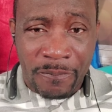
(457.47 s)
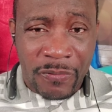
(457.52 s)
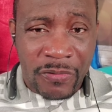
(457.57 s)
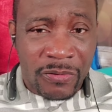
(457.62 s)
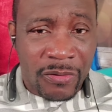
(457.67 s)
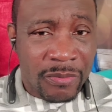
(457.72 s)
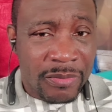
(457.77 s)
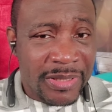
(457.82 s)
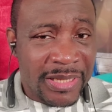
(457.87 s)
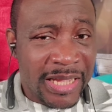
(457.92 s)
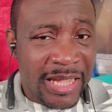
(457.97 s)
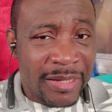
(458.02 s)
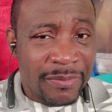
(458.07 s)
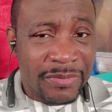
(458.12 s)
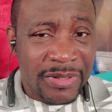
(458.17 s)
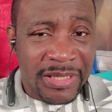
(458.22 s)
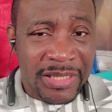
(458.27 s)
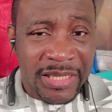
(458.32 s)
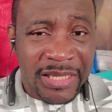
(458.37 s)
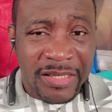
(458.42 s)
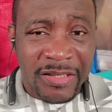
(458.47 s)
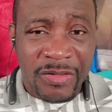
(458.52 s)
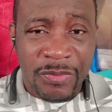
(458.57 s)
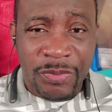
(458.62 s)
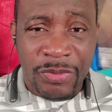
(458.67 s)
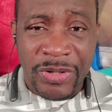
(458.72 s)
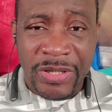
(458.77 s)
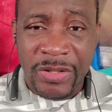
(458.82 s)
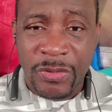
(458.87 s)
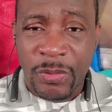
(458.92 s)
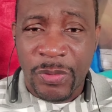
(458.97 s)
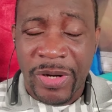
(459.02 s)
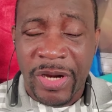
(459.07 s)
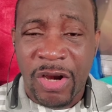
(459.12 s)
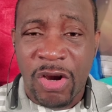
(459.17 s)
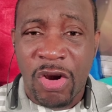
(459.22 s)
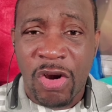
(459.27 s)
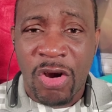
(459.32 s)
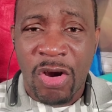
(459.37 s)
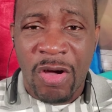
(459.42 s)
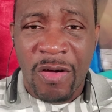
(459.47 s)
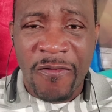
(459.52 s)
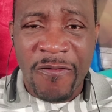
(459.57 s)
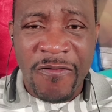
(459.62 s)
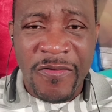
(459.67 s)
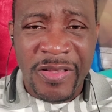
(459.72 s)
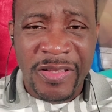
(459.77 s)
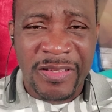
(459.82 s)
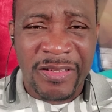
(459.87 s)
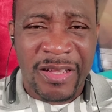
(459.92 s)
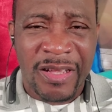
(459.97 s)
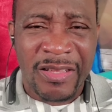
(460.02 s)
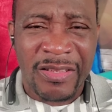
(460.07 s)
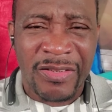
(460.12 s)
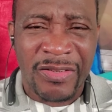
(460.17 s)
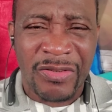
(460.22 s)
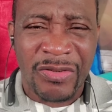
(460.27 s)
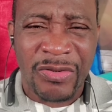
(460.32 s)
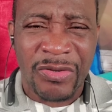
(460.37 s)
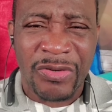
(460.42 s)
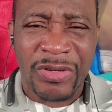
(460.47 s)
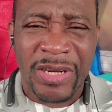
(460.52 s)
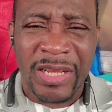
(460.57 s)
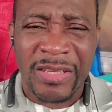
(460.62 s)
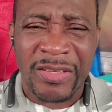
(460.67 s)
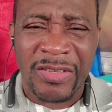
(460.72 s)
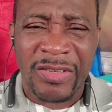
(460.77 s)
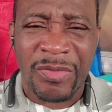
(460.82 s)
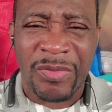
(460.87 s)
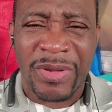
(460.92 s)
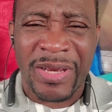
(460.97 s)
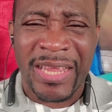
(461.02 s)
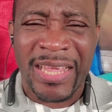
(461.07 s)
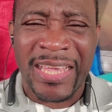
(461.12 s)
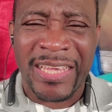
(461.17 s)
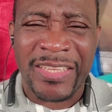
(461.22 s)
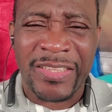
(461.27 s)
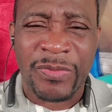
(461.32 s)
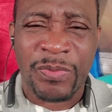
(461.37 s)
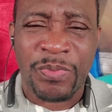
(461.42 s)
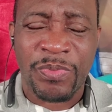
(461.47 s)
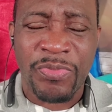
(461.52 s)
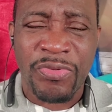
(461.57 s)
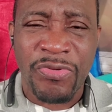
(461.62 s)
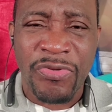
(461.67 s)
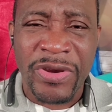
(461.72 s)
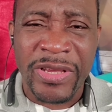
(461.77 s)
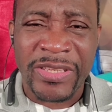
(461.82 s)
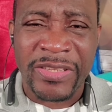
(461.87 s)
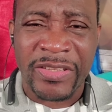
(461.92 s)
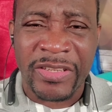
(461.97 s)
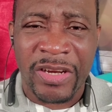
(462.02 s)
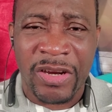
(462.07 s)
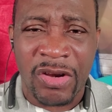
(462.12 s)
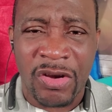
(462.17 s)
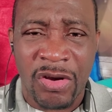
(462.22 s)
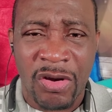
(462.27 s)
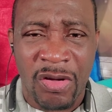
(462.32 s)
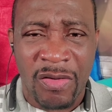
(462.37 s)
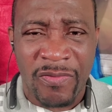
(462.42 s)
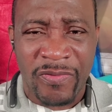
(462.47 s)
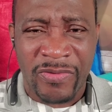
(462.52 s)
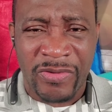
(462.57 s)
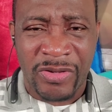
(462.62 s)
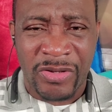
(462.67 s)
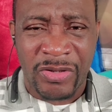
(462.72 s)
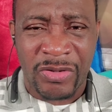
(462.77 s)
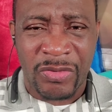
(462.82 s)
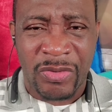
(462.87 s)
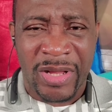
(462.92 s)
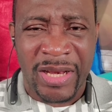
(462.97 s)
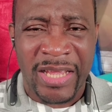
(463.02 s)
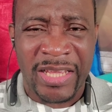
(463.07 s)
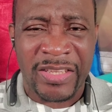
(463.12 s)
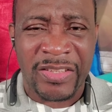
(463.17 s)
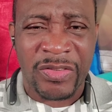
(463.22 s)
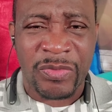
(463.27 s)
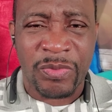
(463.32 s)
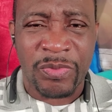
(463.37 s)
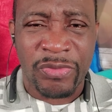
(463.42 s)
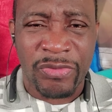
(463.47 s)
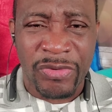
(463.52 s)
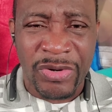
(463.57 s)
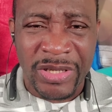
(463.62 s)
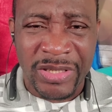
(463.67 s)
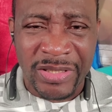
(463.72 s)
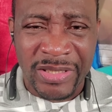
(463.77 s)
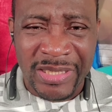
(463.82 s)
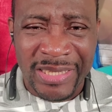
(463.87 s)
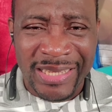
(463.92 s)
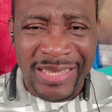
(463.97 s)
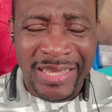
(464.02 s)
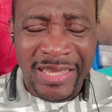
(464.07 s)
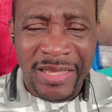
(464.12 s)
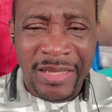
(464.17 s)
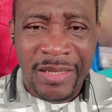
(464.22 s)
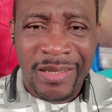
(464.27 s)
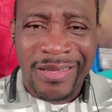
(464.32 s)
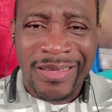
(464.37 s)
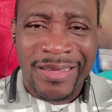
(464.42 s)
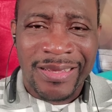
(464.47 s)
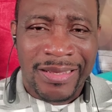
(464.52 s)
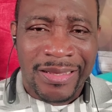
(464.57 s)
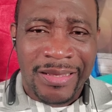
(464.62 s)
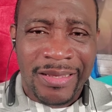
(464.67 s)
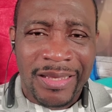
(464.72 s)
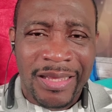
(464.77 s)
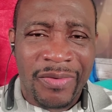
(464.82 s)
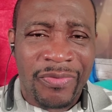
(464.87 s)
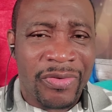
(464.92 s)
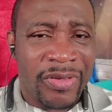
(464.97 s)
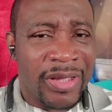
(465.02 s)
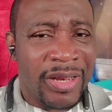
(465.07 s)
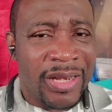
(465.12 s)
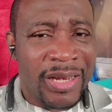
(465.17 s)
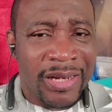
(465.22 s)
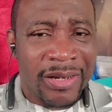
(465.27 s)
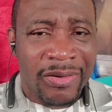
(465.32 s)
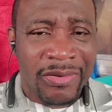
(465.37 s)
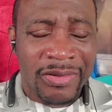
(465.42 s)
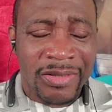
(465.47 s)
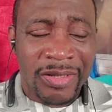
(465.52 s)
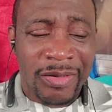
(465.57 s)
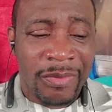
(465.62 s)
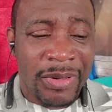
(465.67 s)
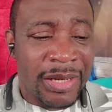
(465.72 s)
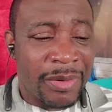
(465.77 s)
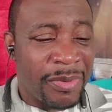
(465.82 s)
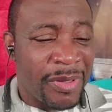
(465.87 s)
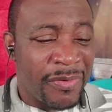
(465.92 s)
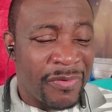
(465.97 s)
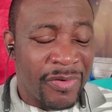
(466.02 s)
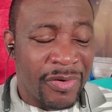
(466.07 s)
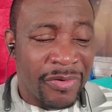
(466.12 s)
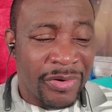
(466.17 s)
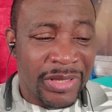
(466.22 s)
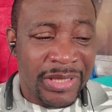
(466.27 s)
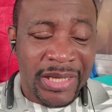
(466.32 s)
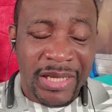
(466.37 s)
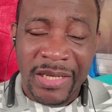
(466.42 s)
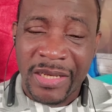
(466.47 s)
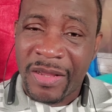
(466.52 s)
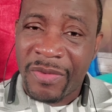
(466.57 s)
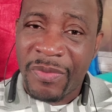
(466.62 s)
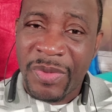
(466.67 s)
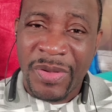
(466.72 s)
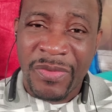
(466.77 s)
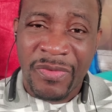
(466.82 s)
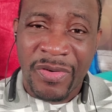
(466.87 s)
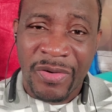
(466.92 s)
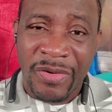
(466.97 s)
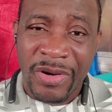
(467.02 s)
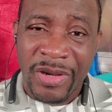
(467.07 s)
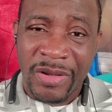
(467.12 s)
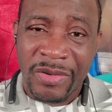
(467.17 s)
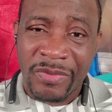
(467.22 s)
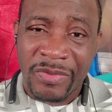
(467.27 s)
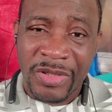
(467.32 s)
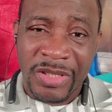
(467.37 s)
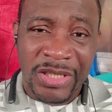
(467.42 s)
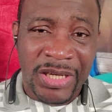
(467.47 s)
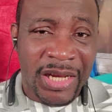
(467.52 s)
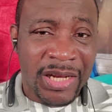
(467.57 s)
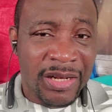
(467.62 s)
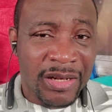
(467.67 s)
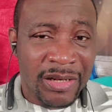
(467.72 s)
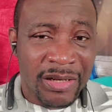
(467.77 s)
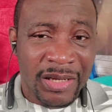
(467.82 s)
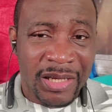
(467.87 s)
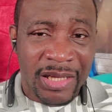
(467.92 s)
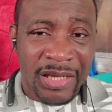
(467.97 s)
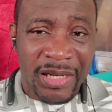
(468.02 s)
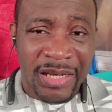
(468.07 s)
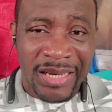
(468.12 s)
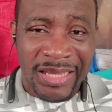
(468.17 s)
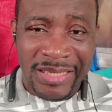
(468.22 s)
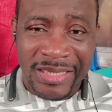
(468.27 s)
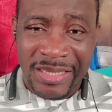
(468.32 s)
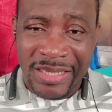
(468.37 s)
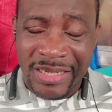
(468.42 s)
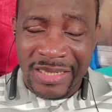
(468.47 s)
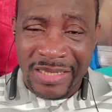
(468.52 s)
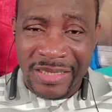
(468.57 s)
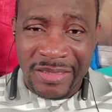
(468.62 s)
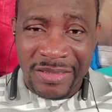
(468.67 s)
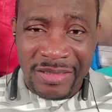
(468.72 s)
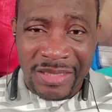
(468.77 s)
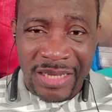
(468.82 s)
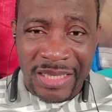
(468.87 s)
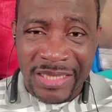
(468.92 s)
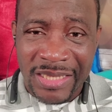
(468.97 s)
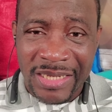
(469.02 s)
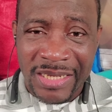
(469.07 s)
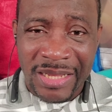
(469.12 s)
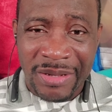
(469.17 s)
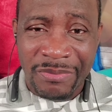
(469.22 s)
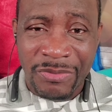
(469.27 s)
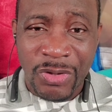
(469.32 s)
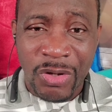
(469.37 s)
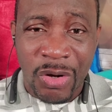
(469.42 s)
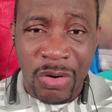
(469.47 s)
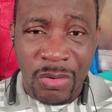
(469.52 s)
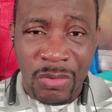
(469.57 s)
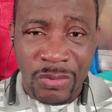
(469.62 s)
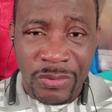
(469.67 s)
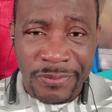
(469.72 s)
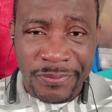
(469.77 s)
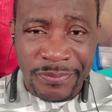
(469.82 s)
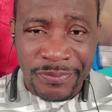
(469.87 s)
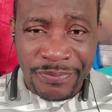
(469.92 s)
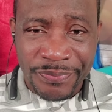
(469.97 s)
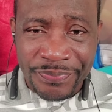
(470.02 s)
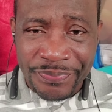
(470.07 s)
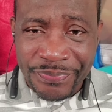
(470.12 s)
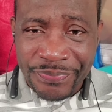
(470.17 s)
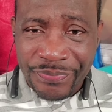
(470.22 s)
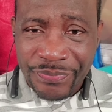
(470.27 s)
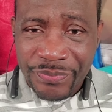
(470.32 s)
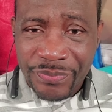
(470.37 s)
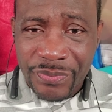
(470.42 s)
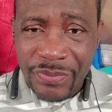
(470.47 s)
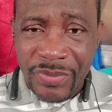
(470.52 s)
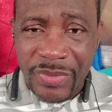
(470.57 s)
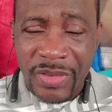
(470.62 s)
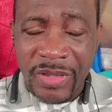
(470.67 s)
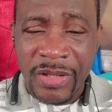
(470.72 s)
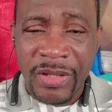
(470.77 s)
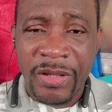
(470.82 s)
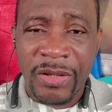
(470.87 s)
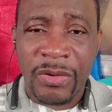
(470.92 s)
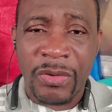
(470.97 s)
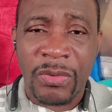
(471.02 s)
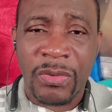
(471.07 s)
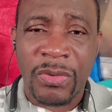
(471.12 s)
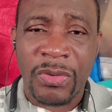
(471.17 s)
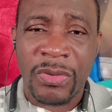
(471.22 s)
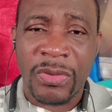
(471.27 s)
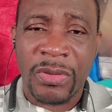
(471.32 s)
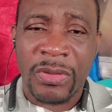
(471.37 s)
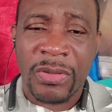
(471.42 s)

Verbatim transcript: Sometimes it express where love is concerned and somebody express express their love to you and express them. If you can let down somebody, be very tender, be very gentle in letting it, letting them down. You know,